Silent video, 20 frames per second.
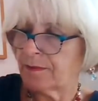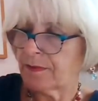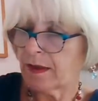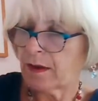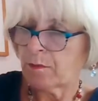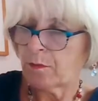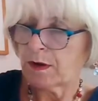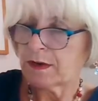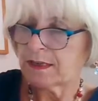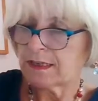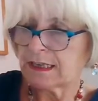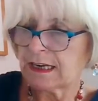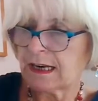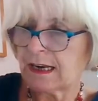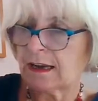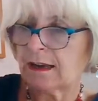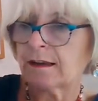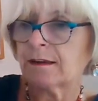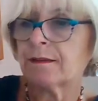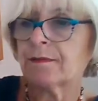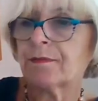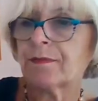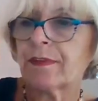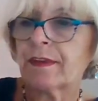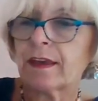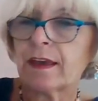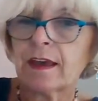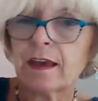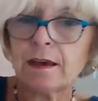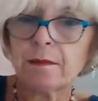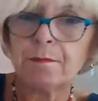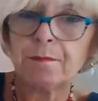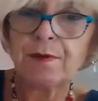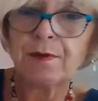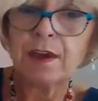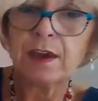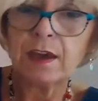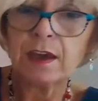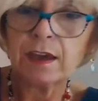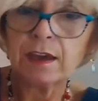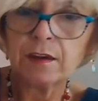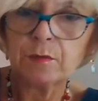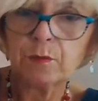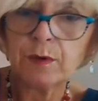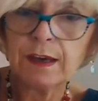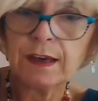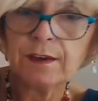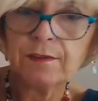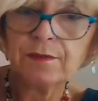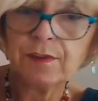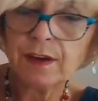And one day, a big wave